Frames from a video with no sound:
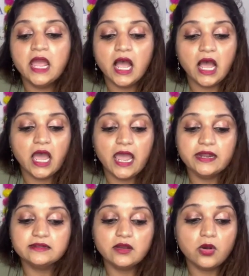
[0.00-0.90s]

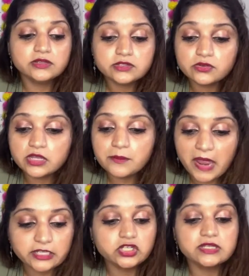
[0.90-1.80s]
And also they
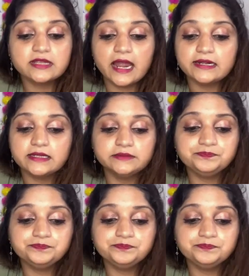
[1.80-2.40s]
mentioned that